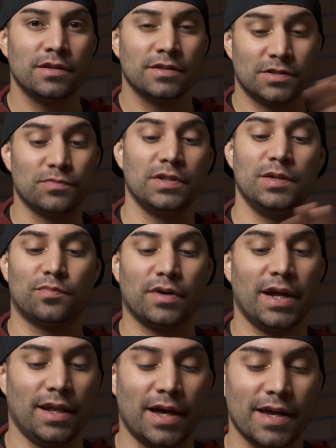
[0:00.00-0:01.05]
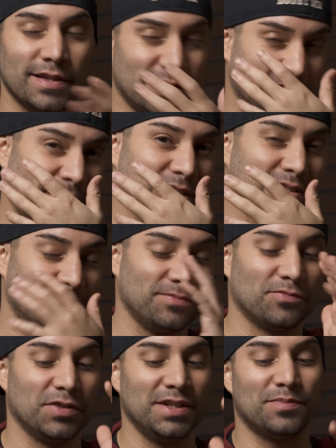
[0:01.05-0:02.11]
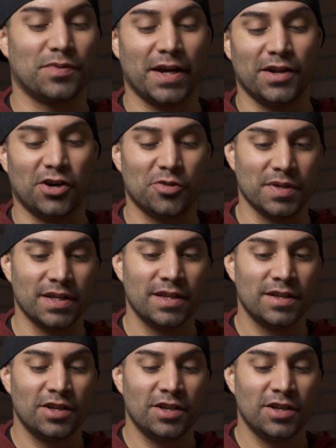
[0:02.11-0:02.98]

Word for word: It's a really bright light, so it's actually really bright on me.